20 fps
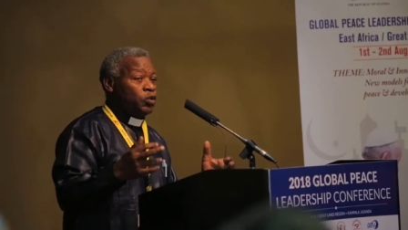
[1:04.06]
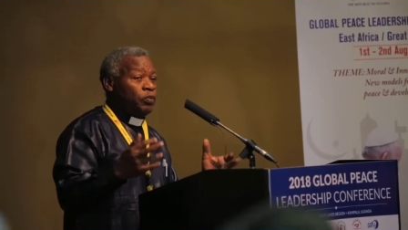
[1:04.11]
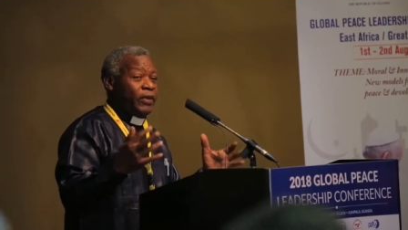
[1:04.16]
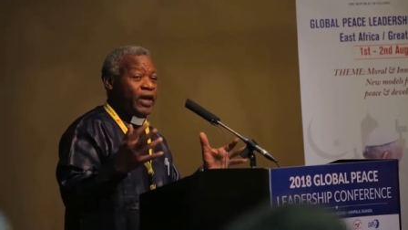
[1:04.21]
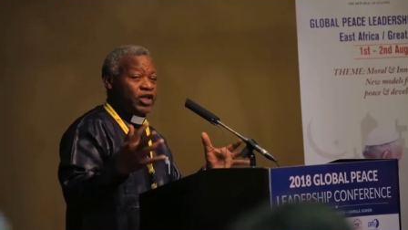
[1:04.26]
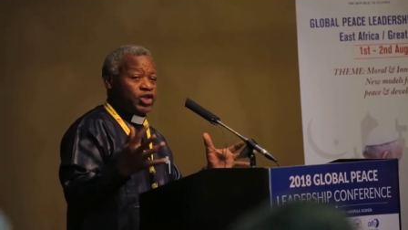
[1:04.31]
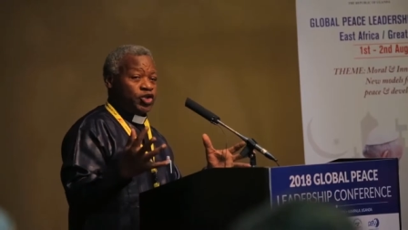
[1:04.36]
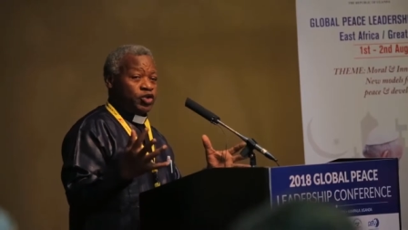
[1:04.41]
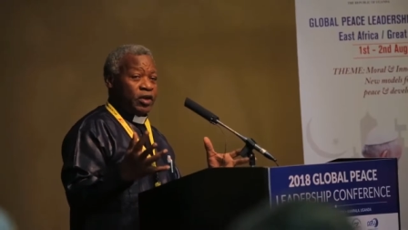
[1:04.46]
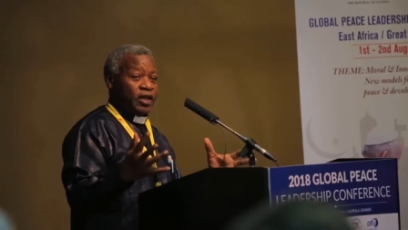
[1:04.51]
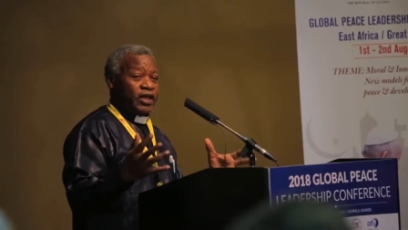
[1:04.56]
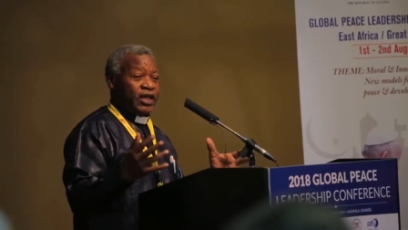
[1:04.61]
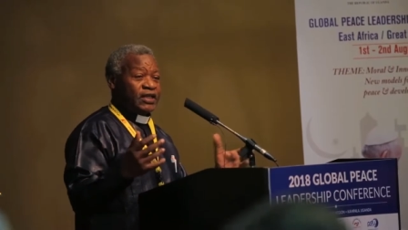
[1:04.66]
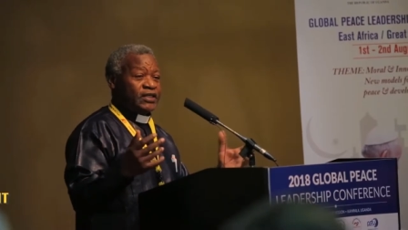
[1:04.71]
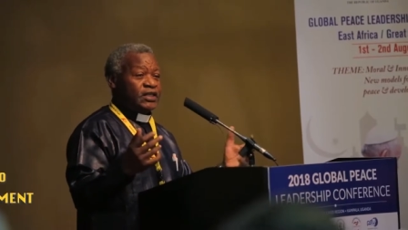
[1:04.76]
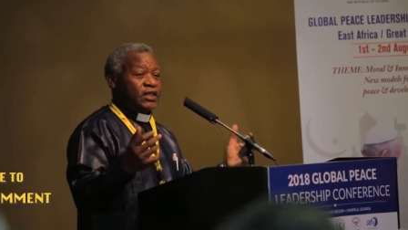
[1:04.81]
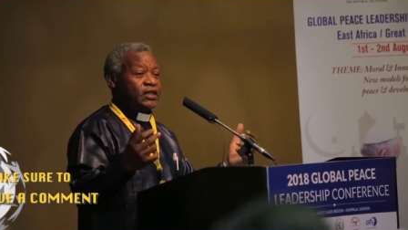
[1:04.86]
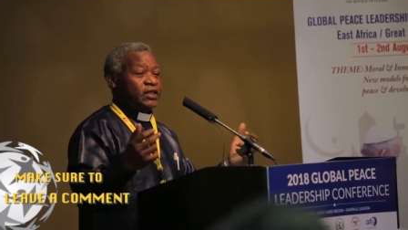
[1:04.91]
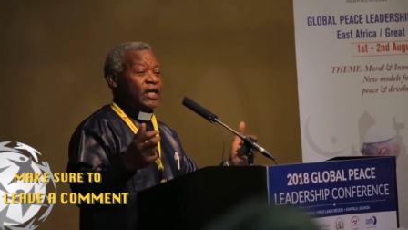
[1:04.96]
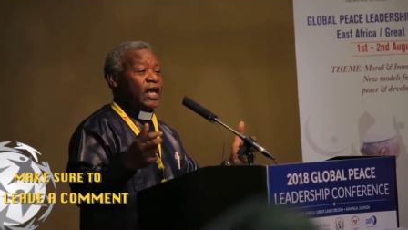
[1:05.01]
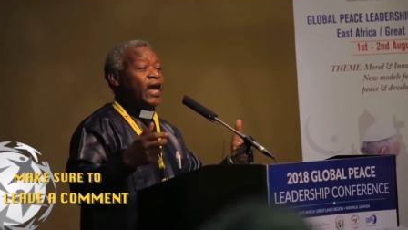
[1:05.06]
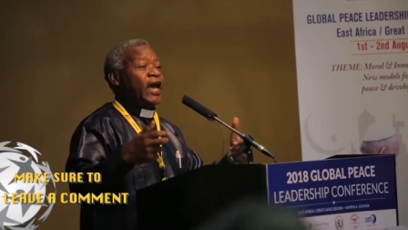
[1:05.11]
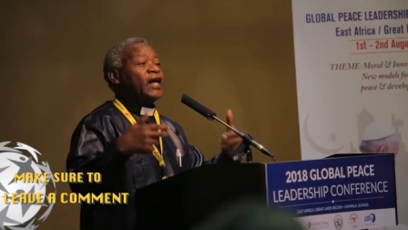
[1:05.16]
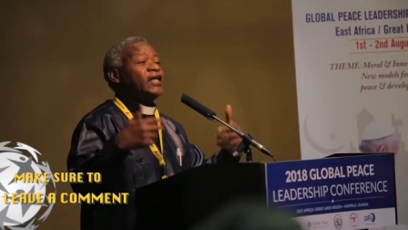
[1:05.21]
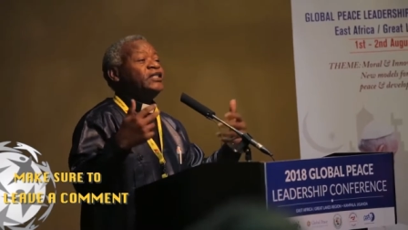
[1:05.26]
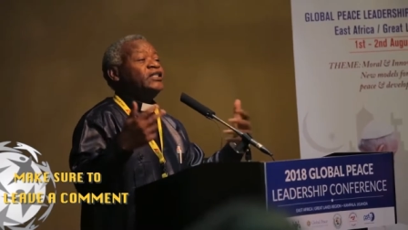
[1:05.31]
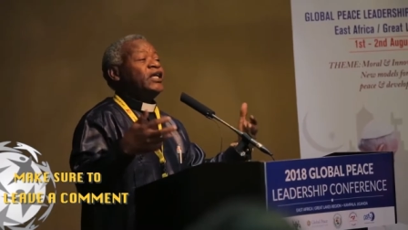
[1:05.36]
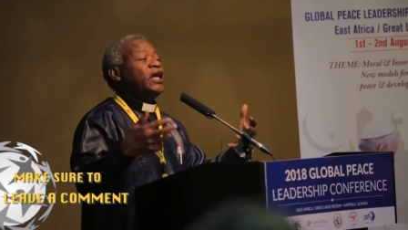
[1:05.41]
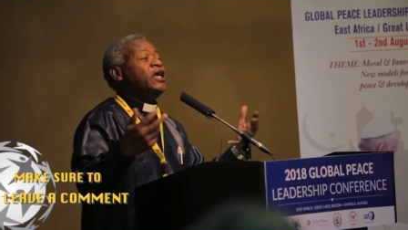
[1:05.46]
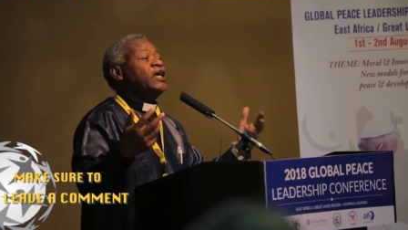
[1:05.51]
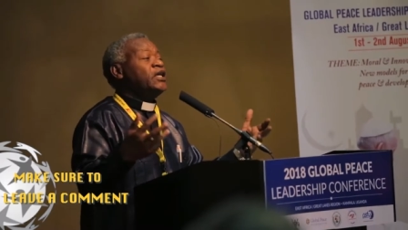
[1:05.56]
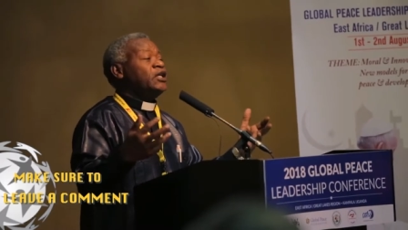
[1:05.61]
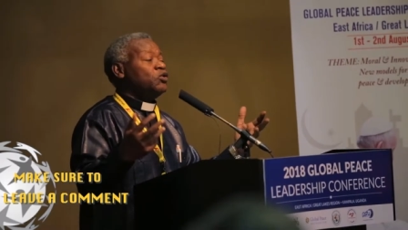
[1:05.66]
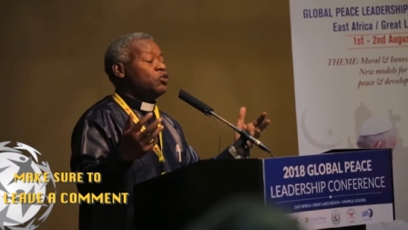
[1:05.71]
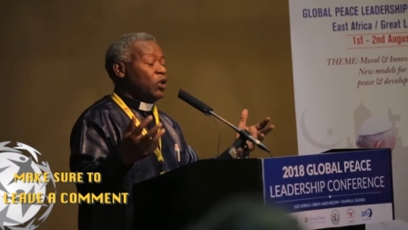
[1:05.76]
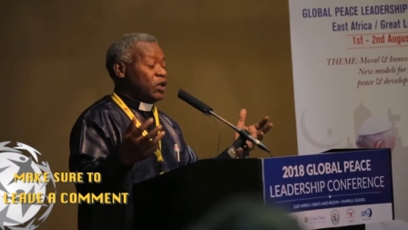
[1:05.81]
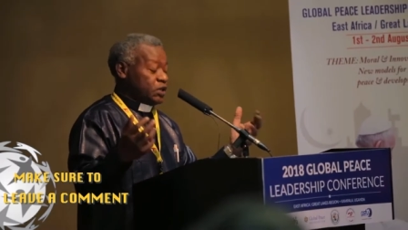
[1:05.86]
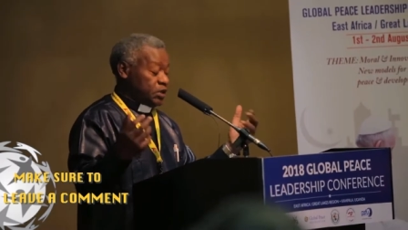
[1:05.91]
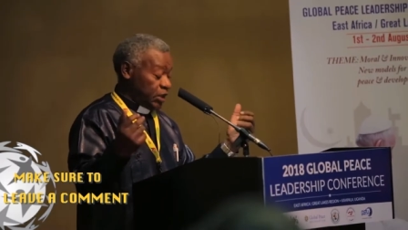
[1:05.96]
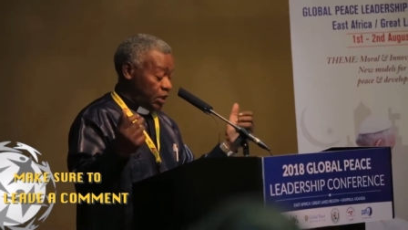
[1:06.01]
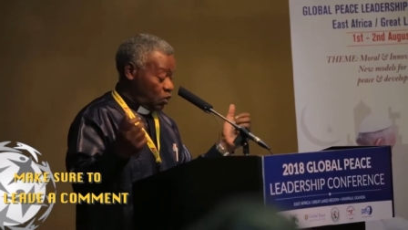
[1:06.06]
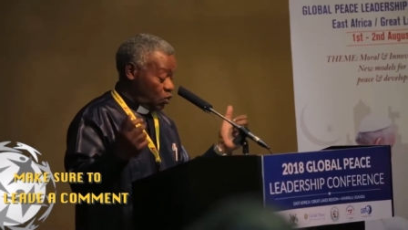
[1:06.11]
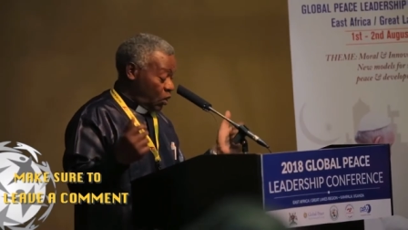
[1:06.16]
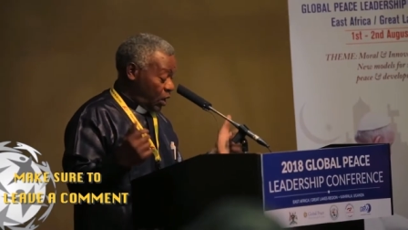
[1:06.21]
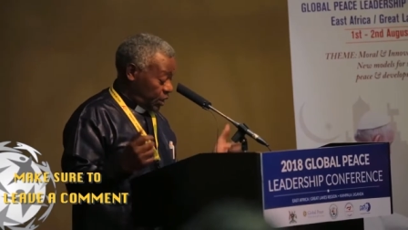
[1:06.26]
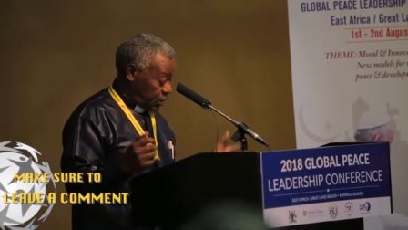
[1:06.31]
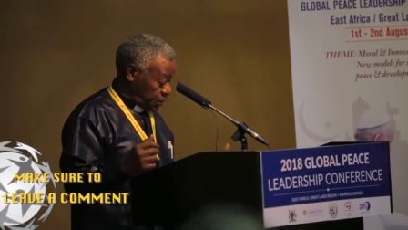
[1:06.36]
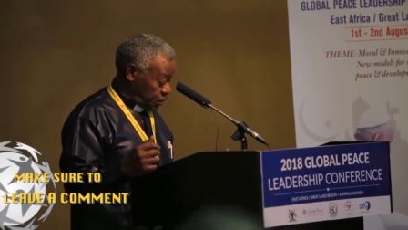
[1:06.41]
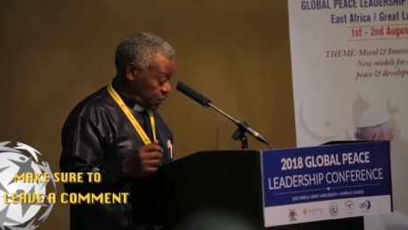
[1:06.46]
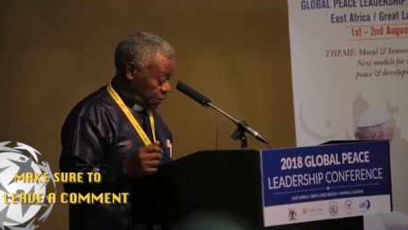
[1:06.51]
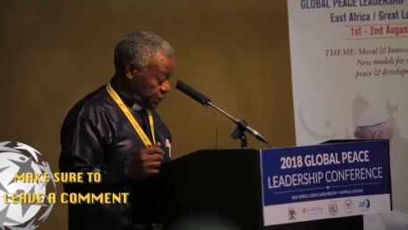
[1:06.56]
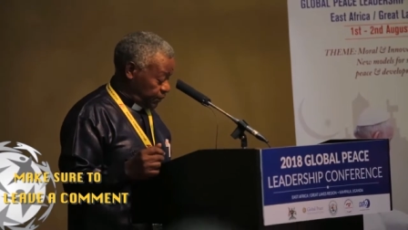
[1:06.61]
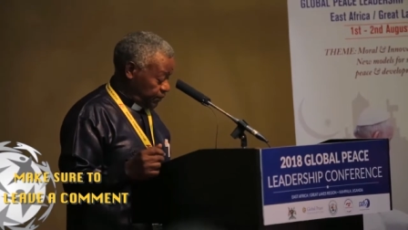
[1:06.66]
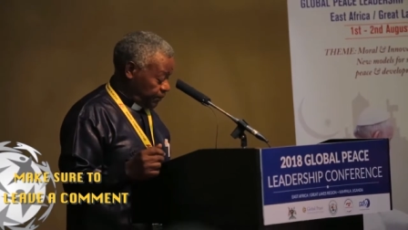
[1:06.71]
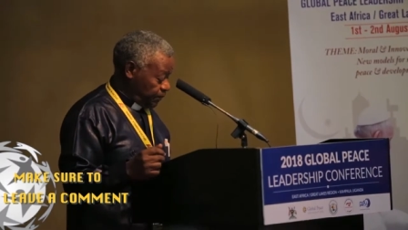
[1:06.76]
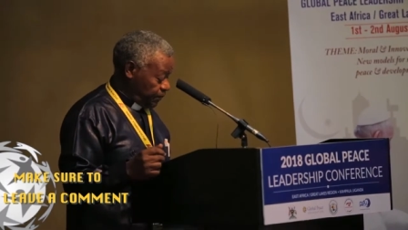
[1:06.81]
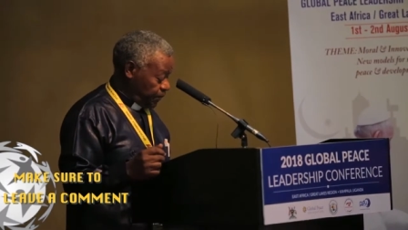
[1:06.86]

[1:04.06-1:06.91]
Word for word: to make sure that they attain what they want.